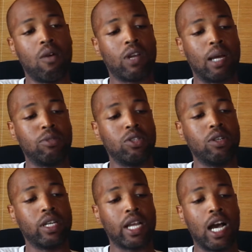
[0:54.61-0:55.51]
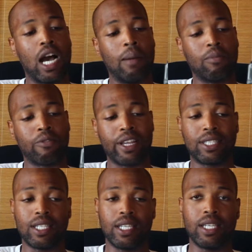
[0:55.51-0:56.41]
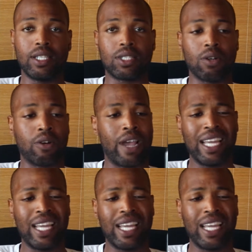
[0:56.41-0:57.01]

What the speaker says: When I'm doing races or